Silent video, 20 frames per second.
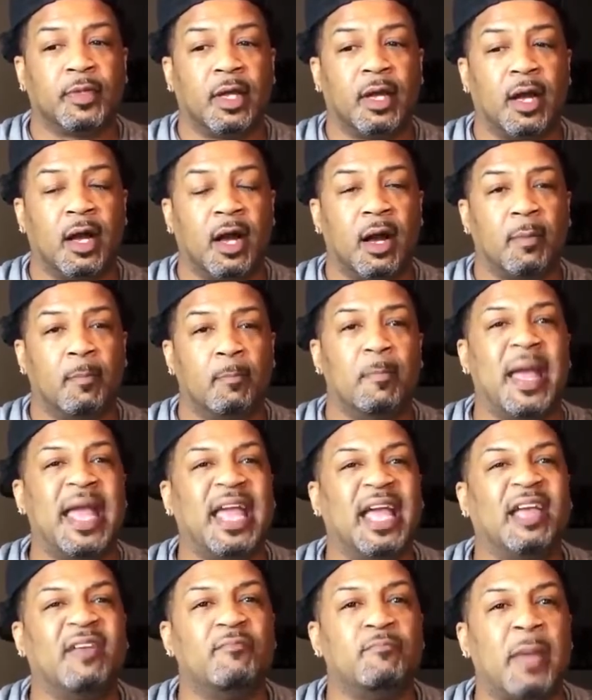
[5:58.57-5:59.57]

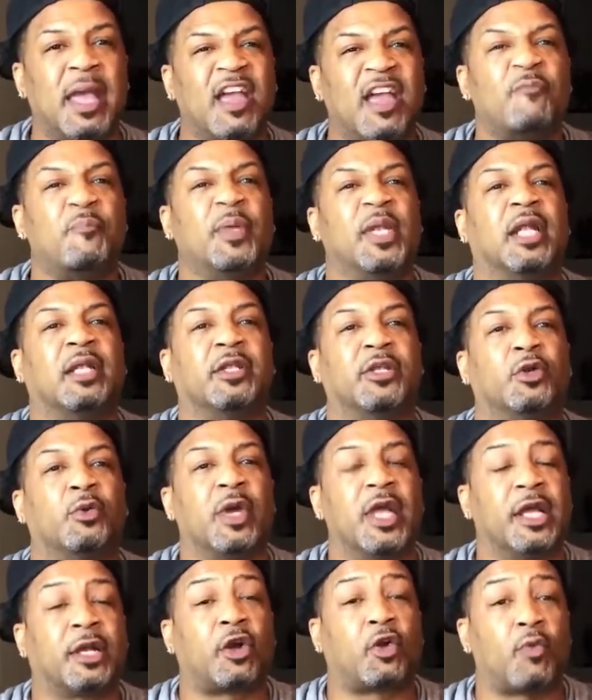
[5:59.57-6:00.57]
may have been a little
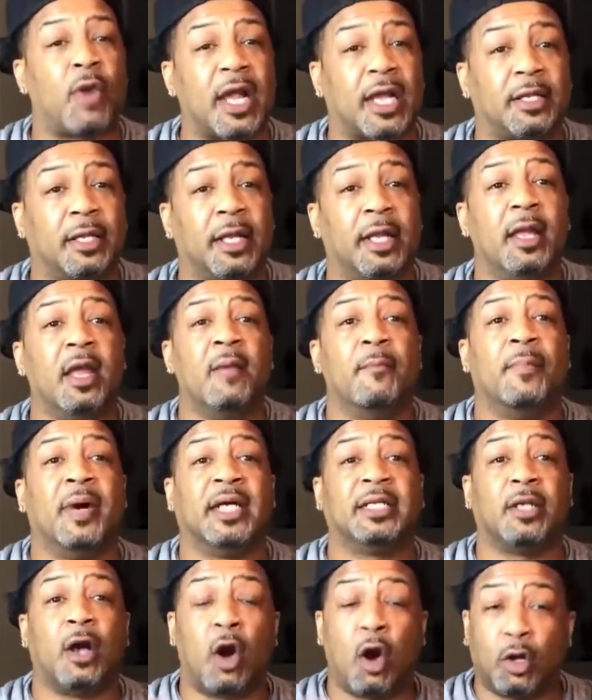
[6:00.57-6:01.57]
incorrectly,
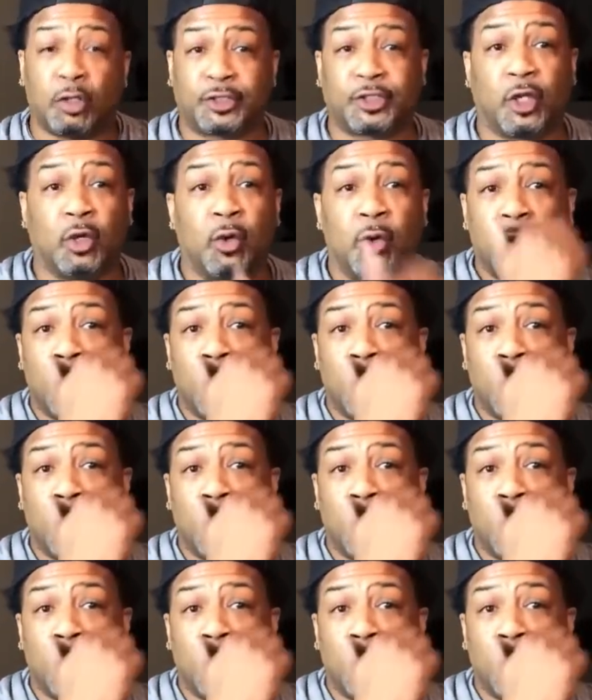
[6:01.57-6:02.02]
but also